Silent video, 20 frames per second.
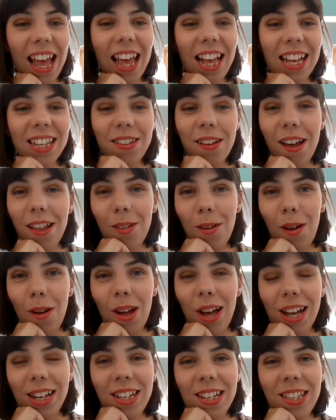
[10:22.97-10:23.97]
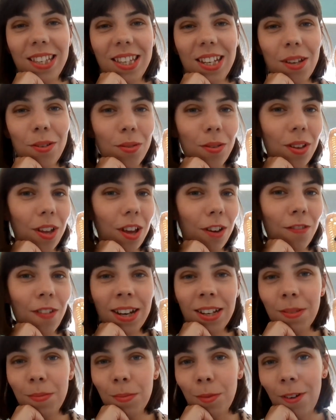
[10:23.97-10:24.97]
So I thought I'd just do a
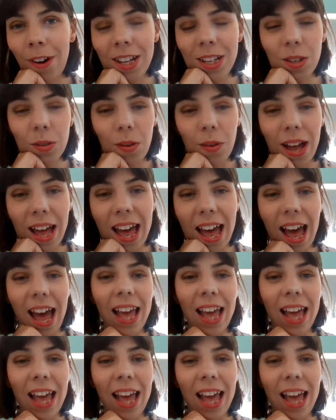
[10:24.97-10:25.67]
random granny square.